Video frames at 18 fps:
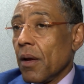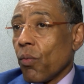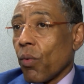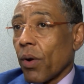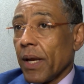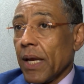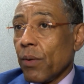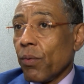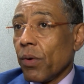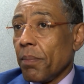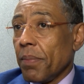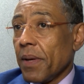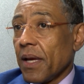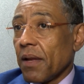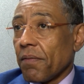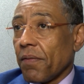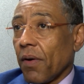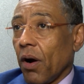where he would be
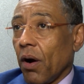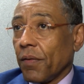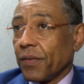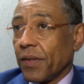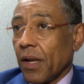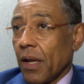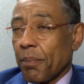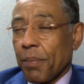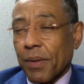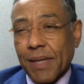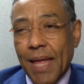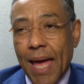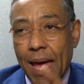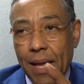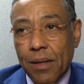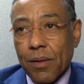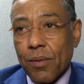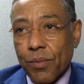involved in it. But
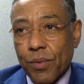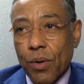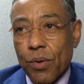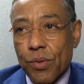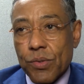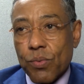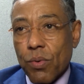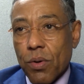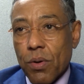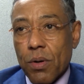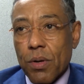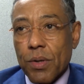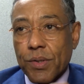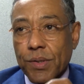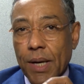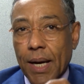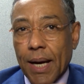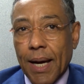that those
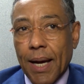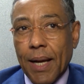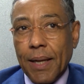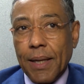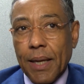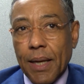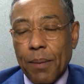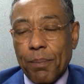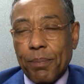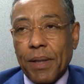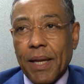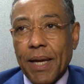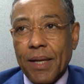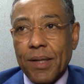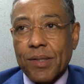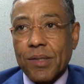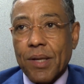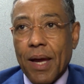words, hiding in
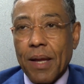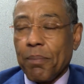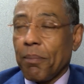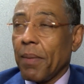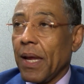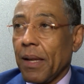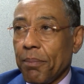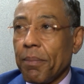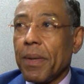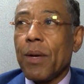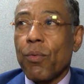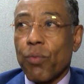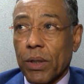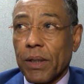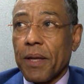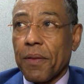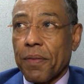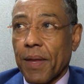plain sight, made me
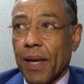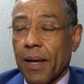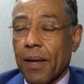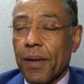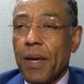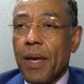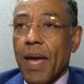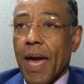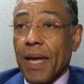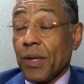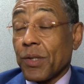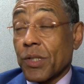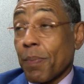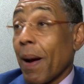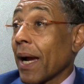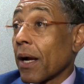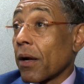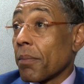really think and
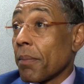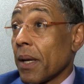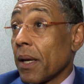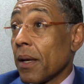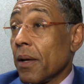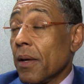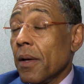inspired me.